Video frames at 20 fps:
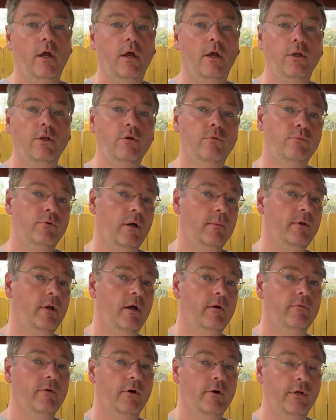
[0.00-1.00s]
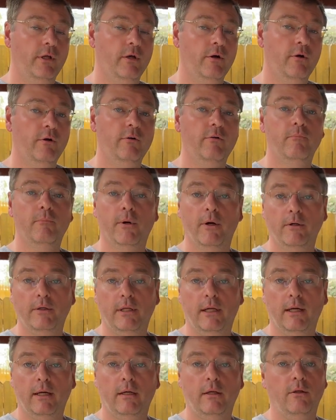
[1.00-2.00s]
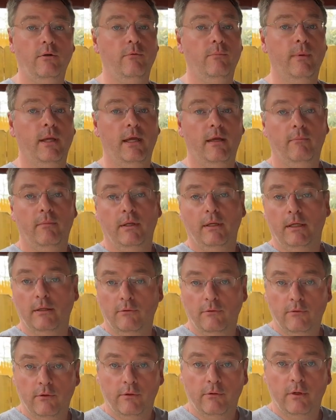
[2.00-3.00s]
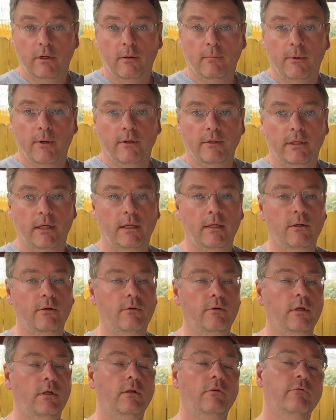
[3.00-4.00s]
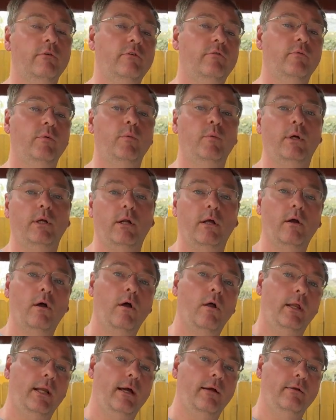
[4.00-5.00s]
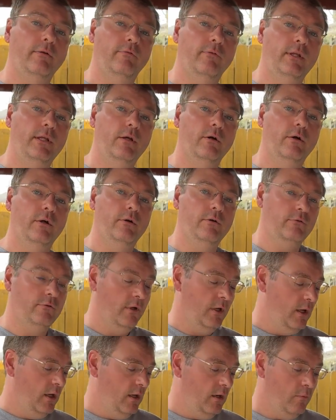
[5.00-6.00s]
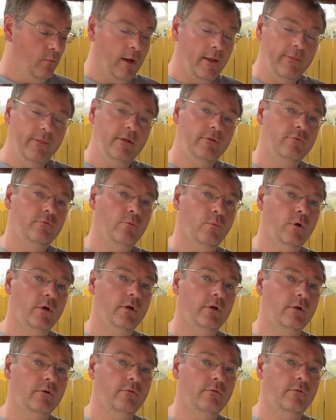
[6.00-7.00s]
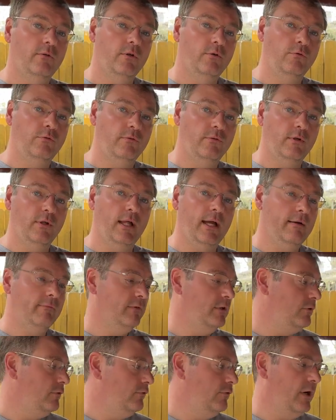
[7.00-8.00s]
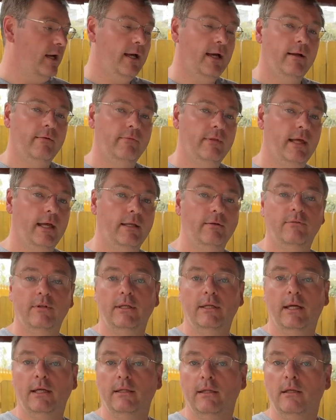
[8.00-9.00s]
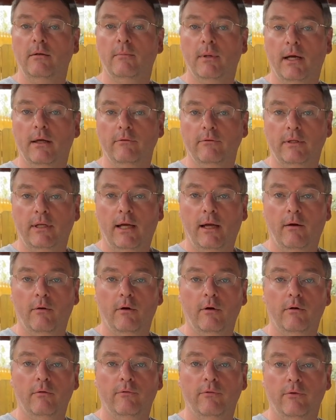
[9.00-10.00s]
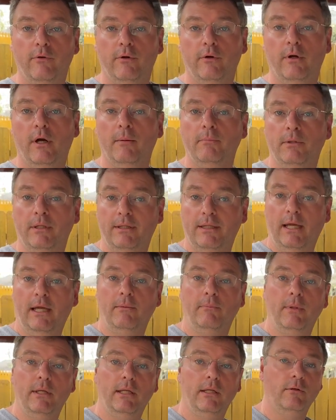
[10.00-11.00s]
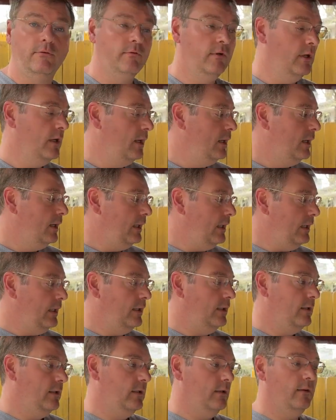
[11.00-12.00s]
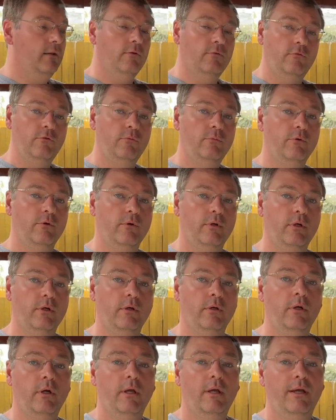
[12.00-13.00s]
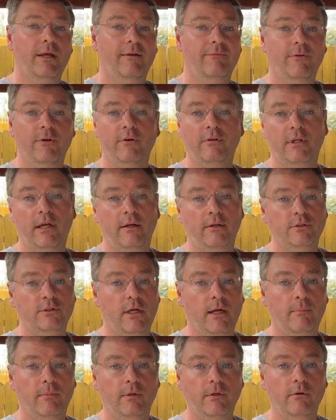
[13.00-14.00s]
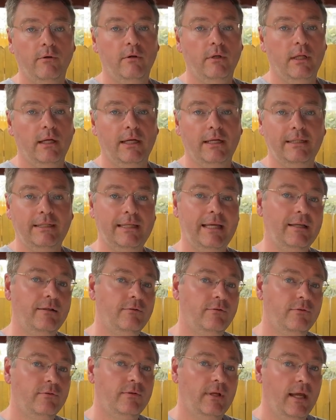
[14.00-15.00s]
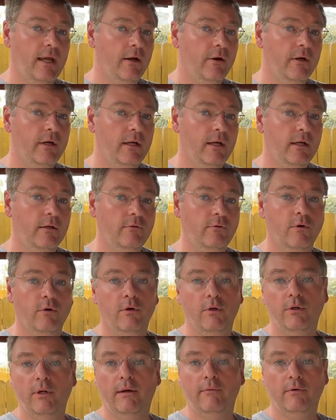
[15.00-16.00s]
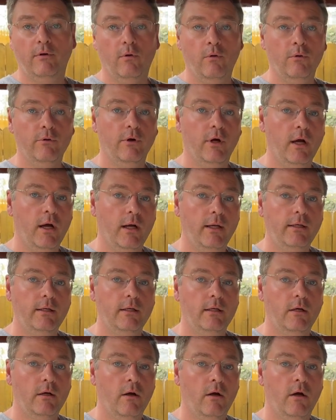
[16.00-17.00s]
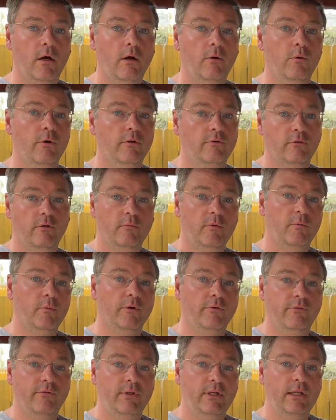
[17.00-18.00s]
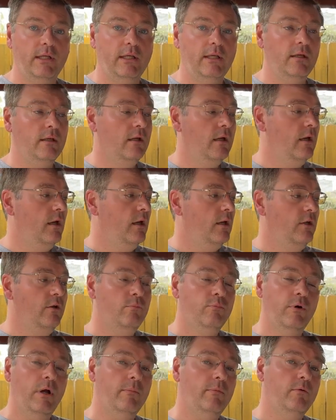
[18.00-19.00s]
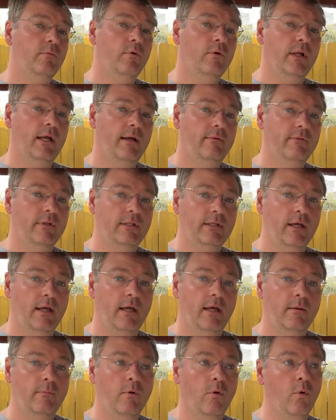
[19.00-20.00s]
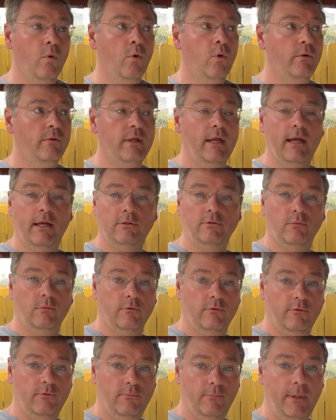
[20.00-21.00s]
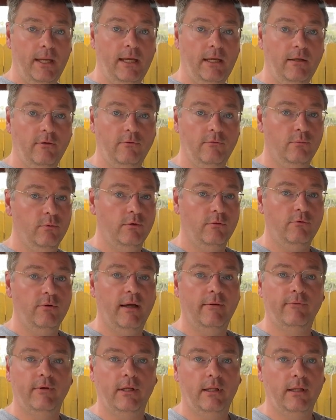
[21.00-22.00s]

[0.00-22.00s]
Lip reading: you probably have already heard of Bartec. You may be considering a Bartec unit, and the reason we wanted to call it out in the video here is while this works, you still have to drive that, say, 19 miles an hour for up to 10 minutes. In the Subaru here, if you're a tire shop and you're in like a dense area, or you have an older Honda car where it's a little bit more finicky, you probably won't have the time or the actual space with traffic